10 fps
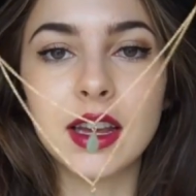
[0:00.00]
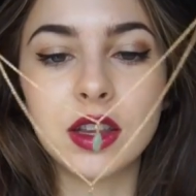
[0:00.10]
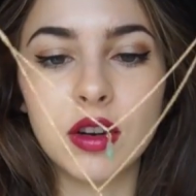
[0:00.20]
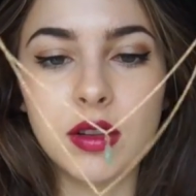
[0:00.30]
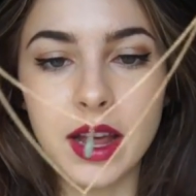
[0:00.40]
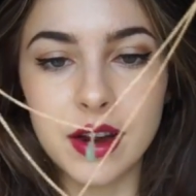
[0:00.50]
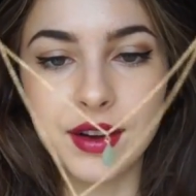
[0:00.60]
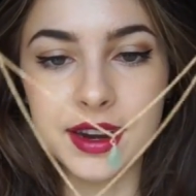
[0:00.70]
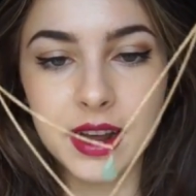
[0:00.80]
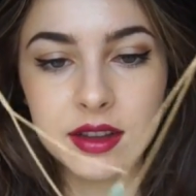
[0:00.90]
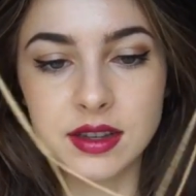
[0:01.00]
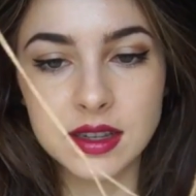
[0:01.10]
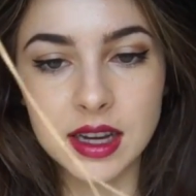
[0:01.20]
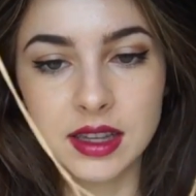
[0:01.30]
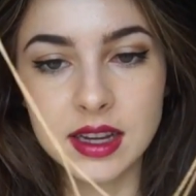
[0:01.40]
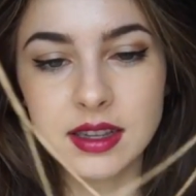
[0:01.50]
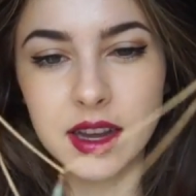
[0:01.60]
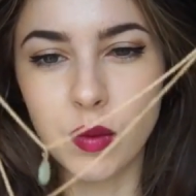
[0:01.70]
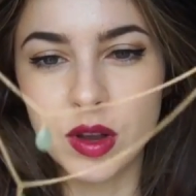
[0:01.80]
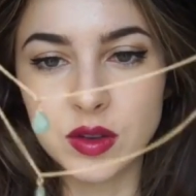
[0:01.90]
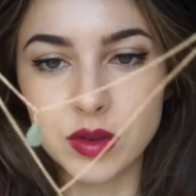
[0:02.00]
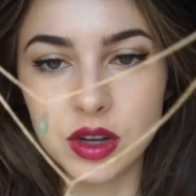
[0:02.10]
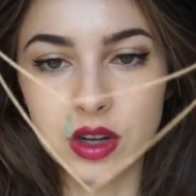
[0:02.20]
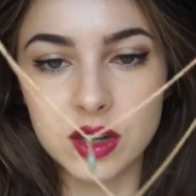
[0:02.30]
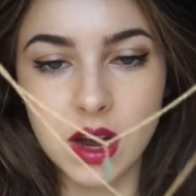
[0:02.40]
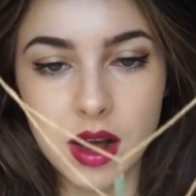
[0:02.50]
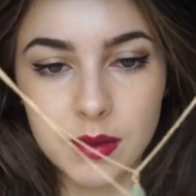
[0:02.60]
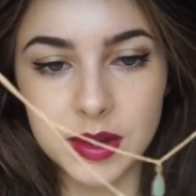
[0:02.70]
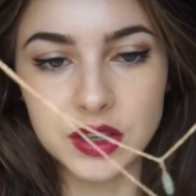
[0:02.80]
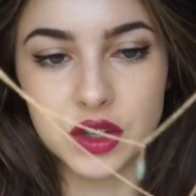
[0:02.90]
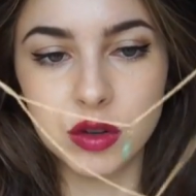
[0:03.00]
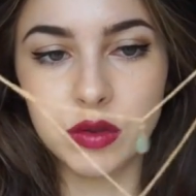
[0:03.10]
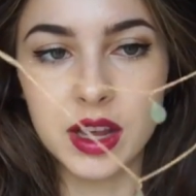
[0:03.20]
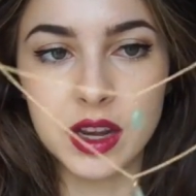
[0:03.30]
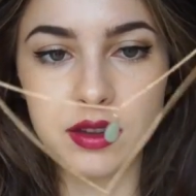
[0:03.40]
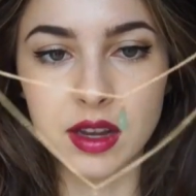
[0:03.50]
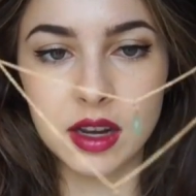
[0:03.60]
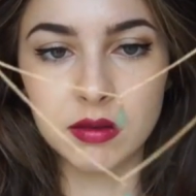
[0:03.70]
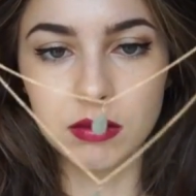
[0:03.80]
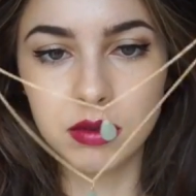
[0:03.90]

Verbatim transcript: like little layering necklaces like this, like ones where there is two things like